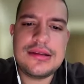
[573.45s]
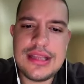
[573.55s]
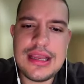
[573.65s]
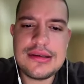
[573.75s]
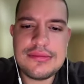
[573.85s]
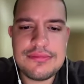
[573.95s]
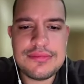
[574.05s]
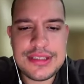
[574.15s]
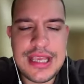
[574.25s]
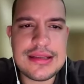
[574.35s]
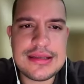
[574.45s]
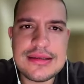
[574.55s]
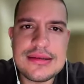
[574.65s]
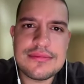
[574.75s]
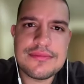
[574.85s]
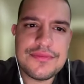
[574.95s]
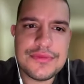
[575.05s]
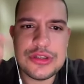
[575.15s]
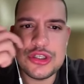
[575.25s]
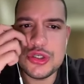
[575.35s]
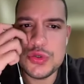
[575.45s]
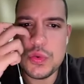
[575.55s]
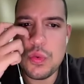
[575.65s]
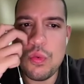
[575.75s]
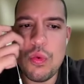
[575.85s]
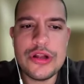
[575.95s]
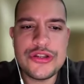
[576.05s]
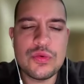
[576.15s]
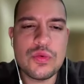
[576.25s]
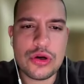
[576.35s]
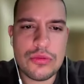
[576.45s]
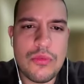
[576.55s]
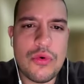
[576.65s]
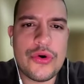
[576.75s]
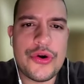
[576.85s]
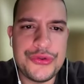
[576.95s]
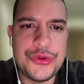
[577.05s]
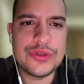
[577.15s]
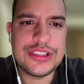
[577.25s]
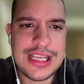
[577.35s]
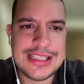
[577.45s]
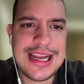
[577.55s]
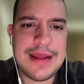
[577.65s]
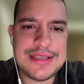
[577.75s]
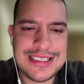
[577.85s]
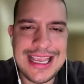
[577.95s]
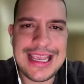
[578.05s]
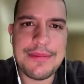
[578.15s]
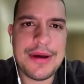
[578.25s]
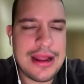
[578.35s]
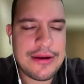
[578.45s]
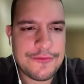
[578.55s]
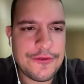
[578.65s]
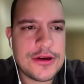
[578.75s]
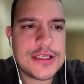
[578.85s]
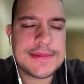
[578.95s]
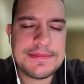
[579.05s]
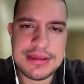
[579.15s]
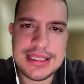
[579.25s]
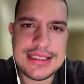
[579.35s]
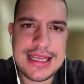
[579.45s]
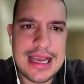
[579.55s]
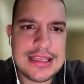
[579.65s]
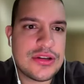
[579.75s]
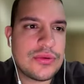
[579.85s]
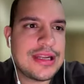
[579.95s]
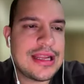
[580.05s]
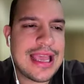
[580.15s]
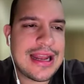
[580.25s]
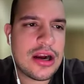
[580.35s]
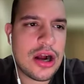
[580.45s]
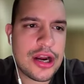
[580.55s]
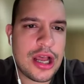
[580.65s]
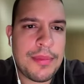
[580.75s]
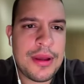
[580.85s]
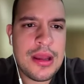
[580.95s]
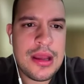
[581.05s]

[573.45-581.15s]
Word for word: then yes, you want to work more on those things that I'm saying. But at first, please guys, don't get caught up